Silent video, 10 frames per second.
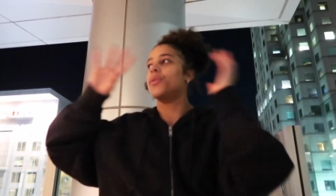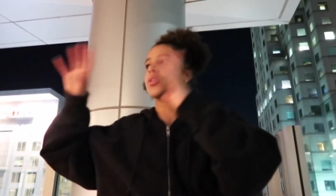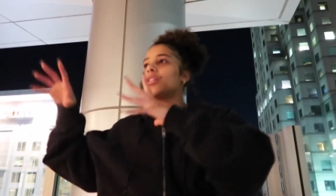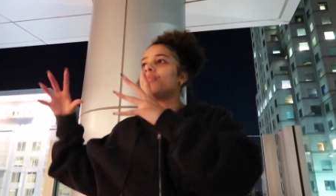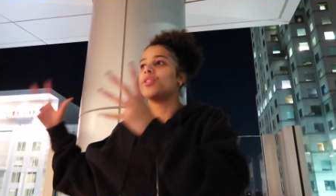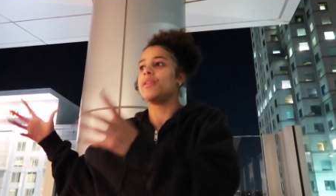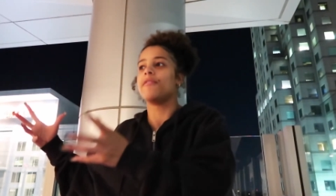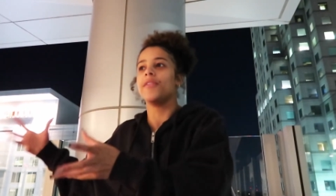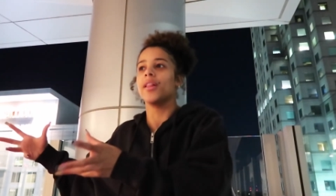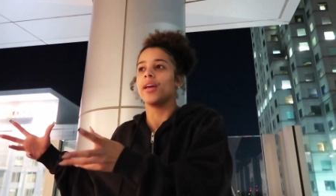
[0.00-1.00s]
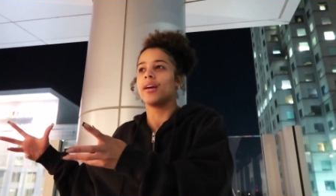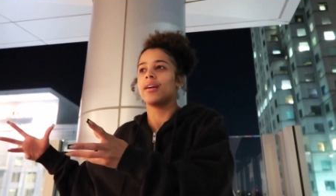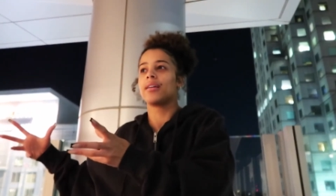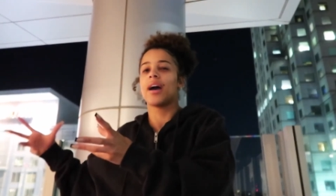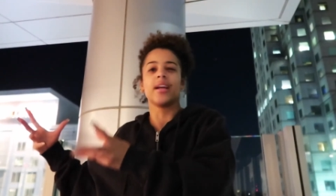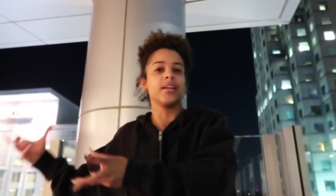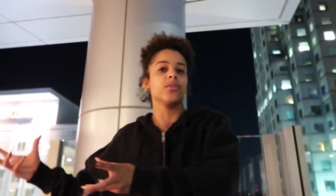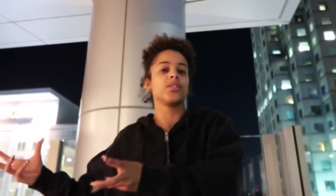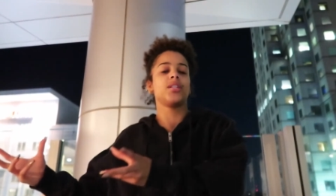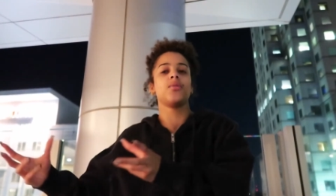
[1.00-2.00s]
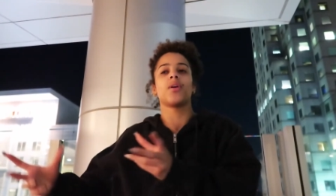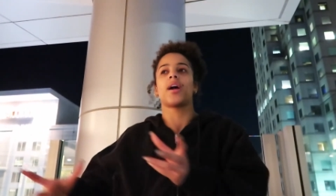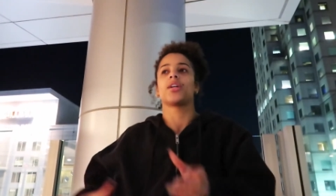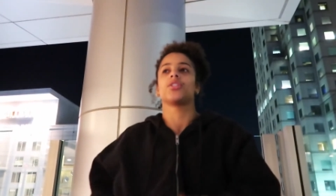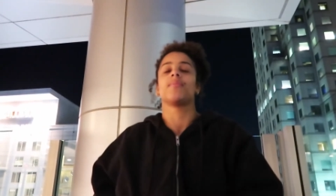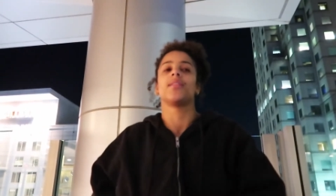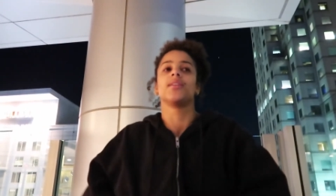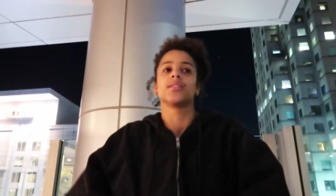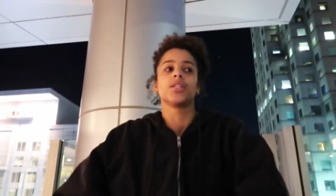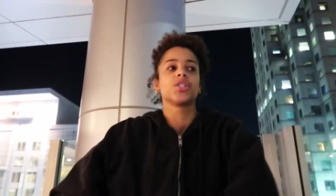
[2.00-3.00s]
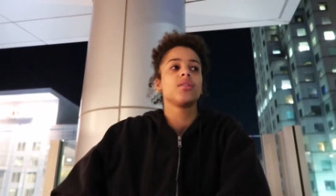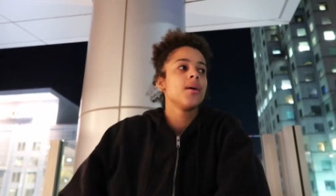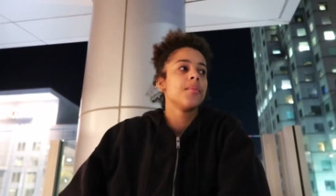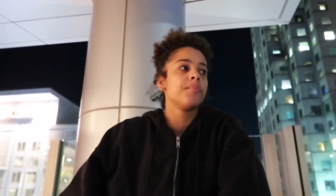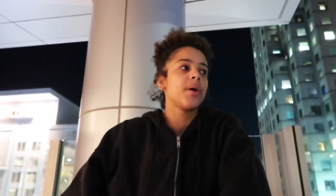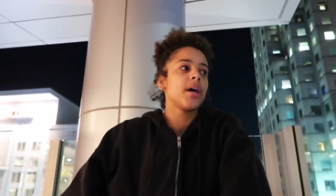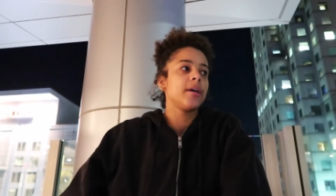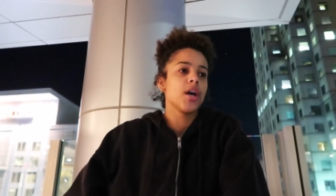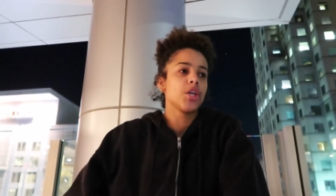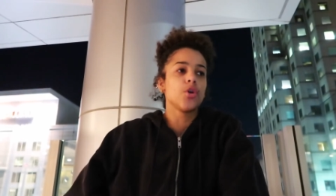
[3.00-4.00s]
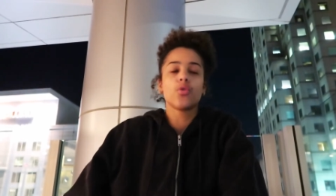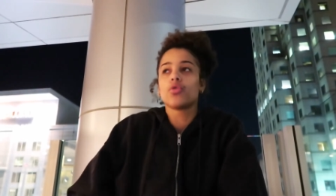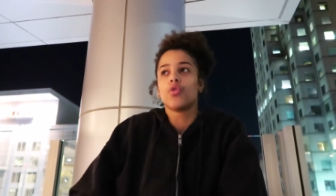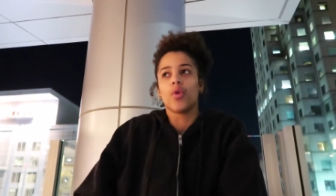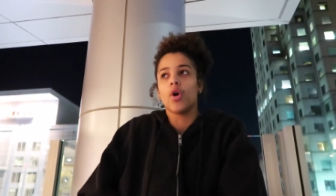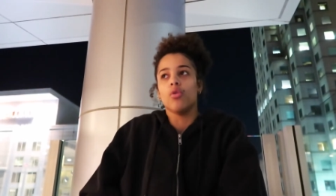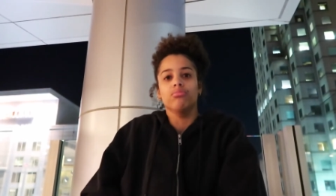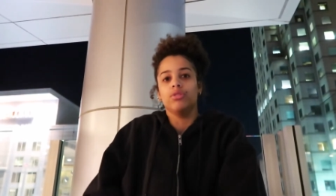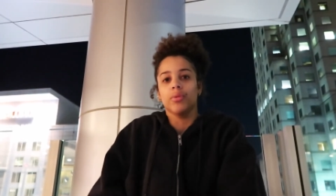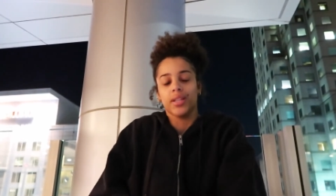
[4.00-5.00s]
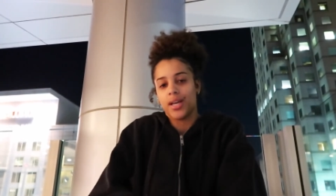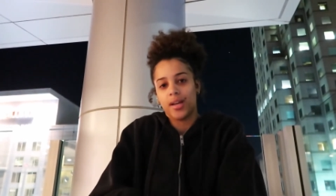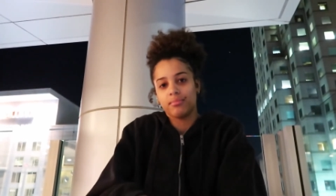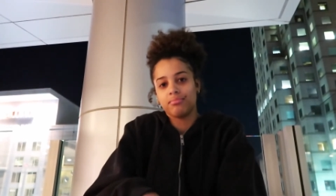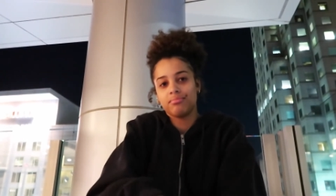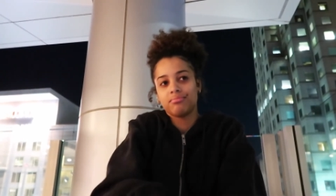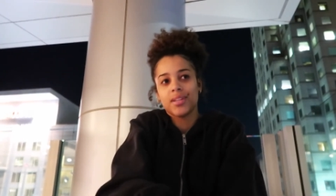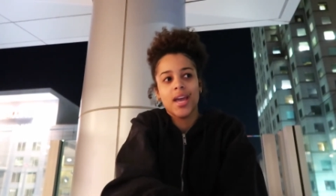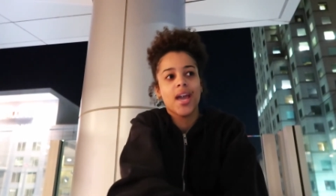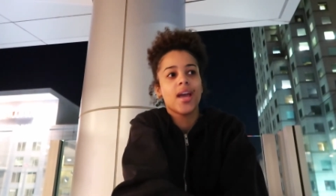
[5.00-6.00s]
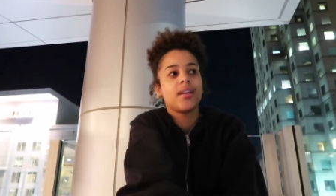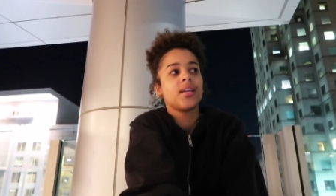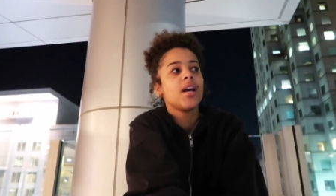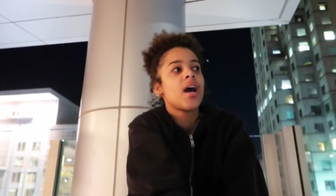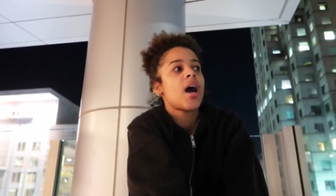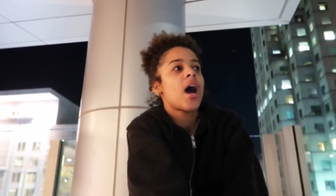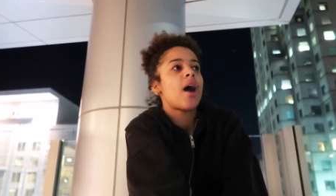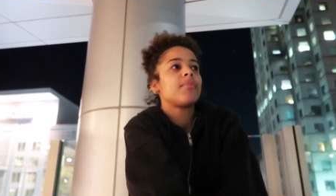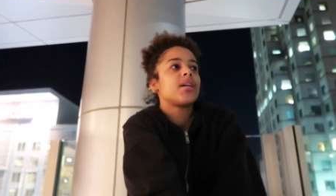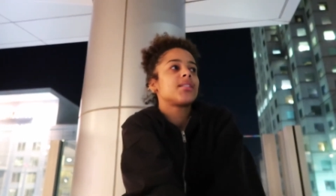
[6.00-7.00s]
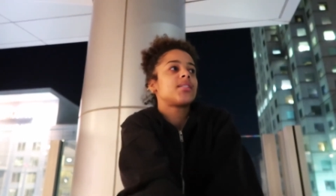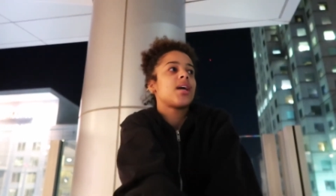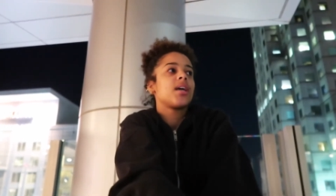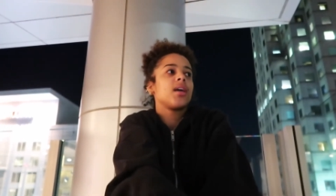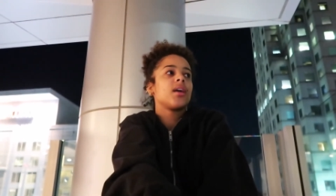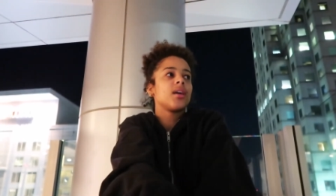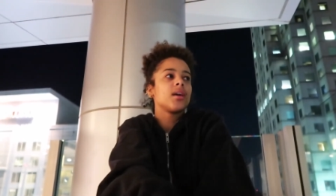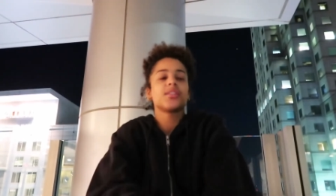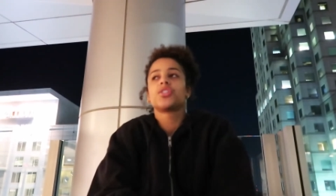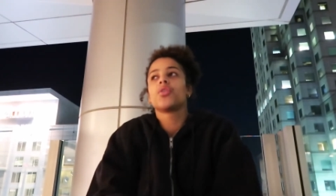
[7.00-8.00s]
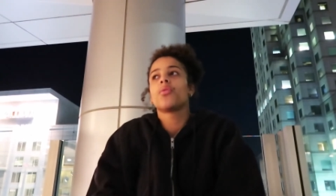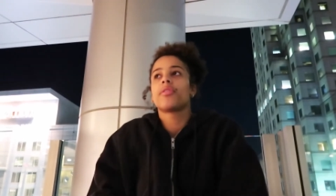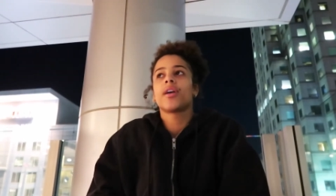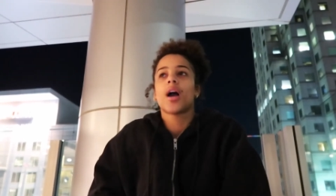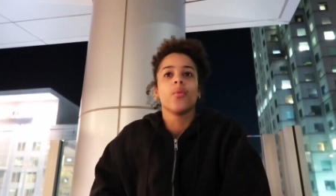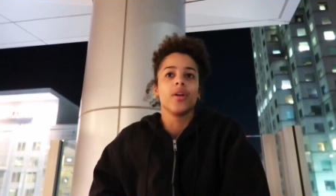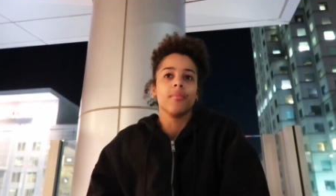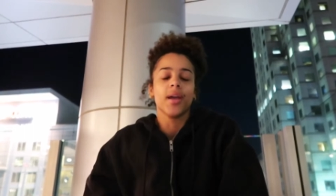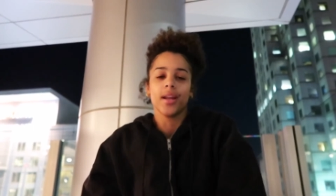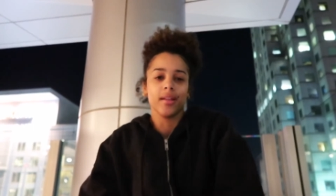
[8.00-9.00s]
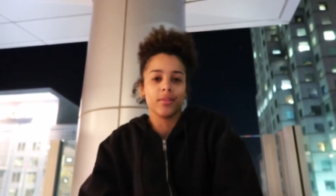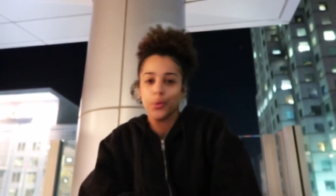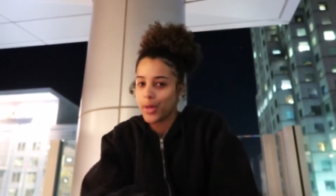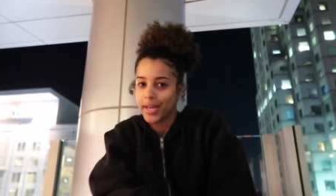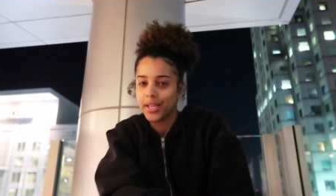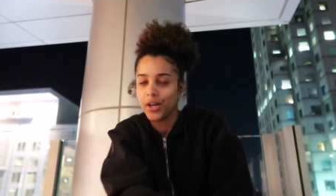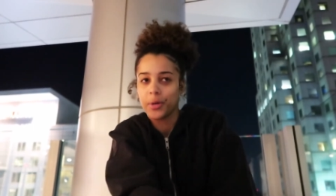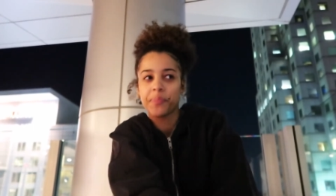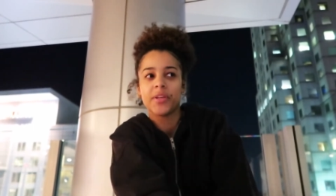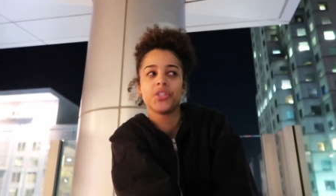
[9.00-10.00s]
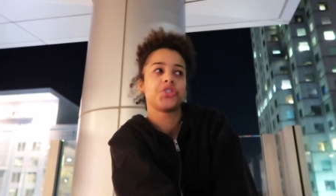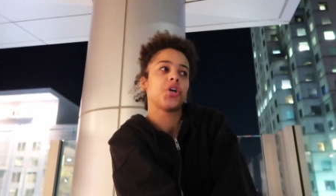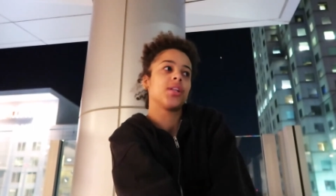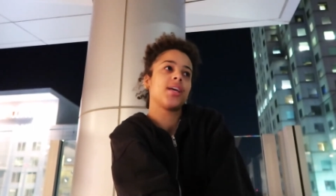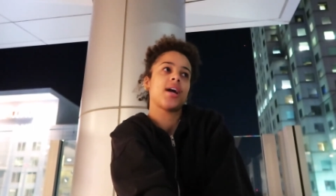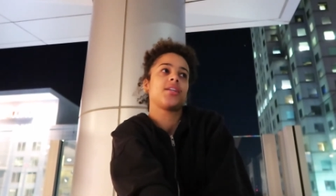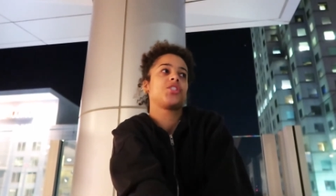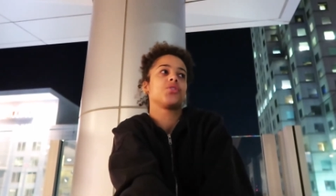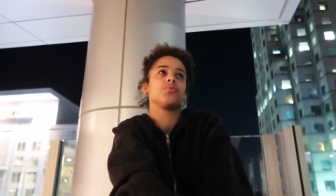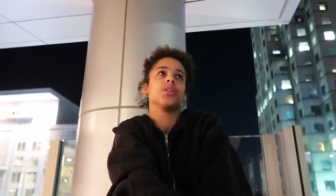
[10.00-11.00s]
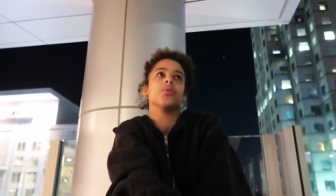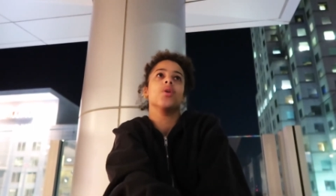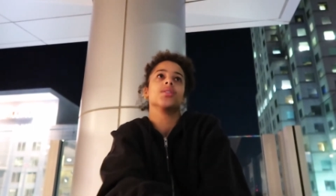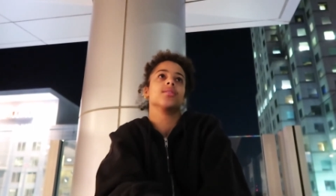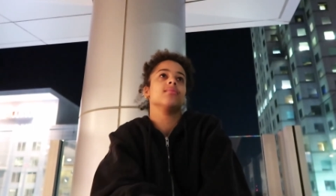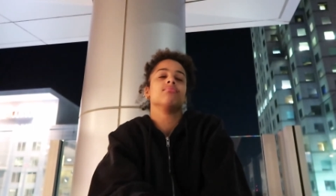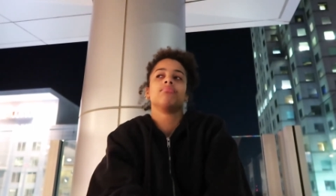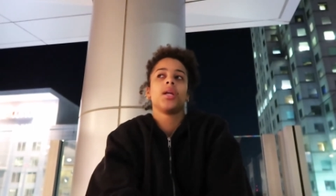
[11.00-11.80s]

of built up to me feeling kind of guilty when I actually made the decision. But you don't grow doing that, and I'm not saying, I still don't think I would have made it through that year in Charlotte. It just really wasn't,